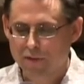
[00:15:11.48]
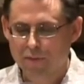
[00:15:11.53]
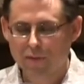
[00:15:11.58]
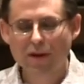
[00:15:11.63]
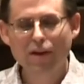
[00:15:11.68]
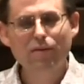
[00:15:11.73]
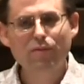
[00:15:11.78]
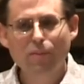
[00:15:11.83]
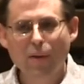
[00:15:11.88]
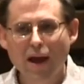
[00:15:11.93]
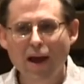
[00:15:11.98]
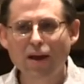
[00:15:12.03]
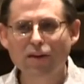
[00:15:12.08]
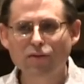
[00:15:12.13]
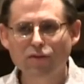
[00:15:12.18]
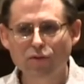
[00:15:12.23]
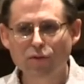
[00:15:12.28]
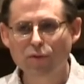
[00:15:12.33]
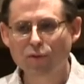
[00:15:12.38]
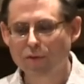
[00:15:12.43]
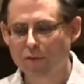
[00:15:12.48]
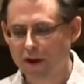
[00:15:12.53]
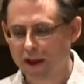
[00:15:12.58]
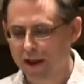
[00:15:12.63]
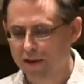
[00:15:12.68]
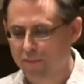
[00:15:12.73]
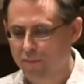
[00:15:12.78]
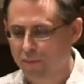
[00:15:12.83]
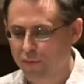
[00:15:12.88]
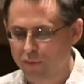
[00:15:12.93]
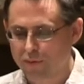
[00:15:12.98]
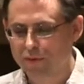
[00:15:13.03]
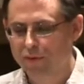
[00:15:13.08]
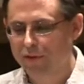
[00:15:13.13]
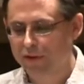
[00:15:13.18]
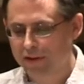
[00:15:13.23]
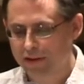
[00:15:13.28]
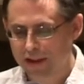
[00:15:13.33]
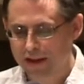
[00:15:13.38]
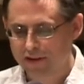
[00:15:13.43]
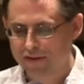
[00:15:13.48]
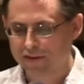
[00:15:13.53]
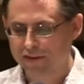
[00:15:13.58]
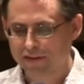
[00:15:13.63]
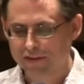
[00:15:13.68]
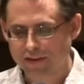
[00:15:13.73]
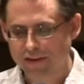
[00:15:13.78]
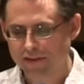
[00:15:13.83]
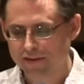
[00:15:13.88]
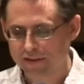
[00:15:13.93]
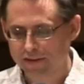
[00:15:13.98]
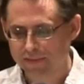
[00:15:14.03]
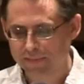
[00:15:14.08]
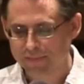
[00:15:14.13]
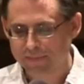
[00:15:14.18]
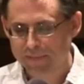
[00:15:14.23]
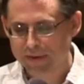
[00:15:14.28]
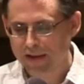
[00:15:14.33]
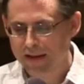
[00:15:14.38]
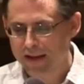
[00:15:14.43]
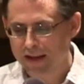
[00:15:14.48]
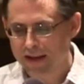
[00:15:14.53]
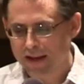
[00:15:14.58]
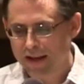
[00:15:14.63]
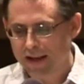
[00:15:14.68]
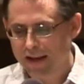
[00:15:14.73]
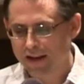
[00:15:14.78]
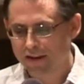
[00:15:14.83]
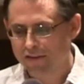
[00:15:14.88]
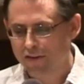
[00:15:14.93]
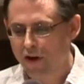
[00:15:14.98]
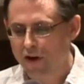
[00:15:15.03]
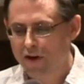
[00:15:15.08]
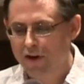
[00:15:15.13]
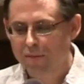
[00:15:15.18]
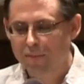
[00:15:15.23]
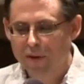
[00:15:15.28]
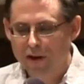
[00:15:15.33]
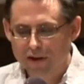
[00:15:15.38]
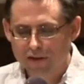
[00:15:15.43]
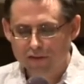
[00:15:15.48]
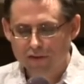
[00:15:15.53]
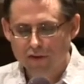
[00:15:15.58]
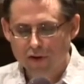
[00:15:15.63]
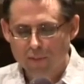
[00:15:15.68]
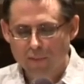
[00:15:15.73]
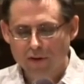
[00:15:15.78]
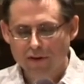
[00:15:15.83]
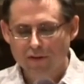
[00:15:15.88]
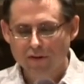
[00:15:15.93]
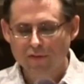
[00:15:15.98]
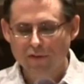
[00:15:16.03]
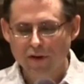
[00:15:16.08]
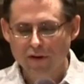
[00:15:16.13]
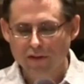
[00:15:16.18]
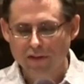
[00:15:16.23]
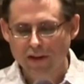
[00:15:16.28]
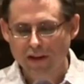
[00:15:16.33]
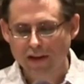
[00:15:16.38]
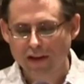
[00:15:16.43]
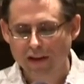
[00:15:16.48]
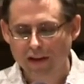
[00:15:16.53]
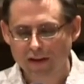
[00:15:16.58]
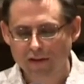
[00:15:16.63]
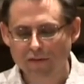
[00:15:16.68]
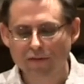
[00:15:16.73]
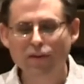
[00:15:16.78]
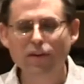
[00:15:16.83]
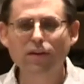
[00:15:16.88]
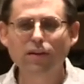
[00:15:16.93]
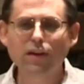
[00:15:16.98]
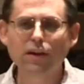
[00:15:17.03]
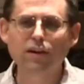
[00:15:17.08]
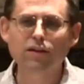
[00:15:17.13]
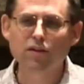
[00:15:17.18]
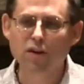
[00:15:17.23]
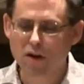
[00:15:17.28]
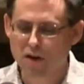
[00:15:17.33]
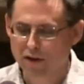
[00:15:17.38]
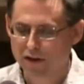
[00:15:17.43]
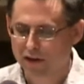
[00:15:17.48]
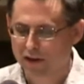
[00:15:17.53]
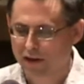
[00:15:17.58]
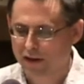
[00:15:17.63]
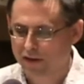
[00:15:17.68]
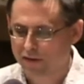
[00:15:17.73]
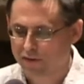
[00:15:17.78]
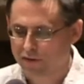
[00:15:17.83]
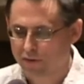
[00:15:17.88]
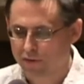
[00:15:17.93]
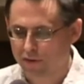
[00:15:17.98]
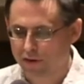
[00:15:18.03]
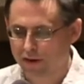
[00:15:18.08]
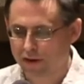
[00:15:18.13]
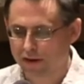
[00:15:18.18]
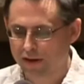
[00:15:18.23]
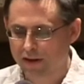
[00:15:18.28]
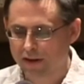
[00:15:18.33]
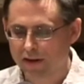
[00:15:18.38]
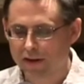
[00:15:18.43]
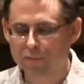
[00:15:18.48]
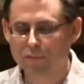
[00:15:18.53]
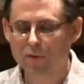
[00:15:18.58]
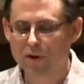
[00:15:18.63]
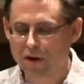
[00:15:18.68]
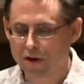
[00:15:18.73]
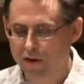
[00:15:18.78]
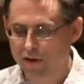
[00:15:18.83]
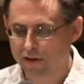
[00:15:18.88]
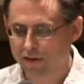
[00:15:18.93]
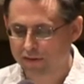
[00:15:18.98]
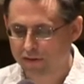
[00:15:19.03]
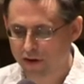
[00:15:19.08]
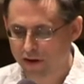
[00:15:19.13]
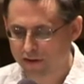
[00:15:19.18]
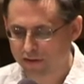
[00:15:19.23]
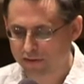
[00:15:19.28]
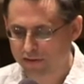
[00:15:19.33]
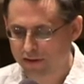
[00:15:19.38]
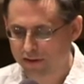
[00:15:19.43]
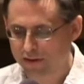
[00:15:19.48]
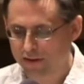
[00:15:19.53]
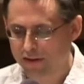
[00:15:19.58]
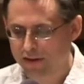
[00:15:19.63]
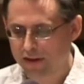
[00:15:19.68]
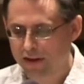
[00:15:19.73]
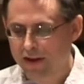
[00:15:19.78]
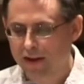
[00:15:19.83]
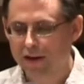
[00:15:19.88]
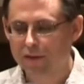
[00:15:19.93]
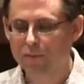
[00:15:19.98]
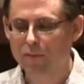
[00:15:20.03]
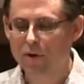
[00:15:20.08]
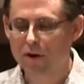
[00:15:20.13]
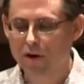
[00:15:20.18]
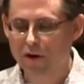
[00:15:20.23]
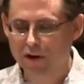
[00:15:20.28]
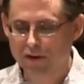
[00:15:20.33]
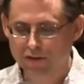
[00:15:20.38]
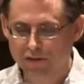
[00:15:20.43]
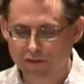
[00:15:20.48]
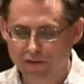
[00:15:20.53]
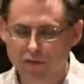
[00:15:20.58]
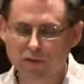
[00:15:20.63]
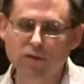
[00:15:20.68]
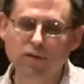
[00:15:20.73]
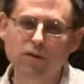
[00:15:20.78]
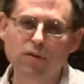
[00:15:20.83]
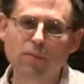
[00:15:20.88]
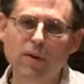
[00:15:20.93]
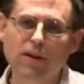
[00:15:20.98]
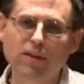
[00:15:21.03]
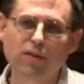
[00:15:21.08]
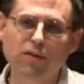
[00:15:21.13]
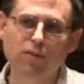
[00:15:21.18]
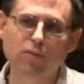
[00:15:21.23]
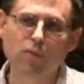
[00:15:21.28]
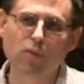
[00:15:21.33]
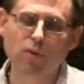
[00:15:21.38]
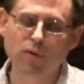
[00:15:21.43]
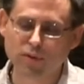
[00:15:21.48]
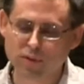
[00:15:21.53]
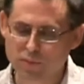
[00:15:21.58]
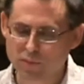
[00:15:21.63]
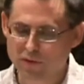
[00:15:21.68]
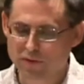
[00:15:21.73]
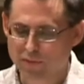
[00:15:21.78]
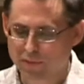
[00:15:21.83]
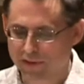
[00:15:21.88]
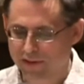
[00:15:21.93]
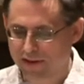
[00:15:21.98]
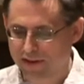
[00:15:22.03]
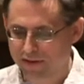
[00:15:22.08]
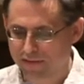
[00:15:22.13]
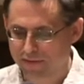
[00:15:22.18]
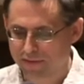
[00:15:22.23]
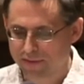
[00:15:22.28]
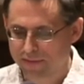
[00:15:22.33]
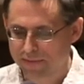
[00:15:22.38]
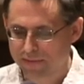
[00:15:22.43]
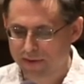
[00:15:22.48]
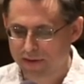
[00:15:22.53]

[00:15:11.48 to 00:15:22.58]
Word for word: We have passed through a brutal election season. It has occupied so much of our thinking, feeling, talking, and doing, and we are exhausted, and we are uncertain about this world in which we live.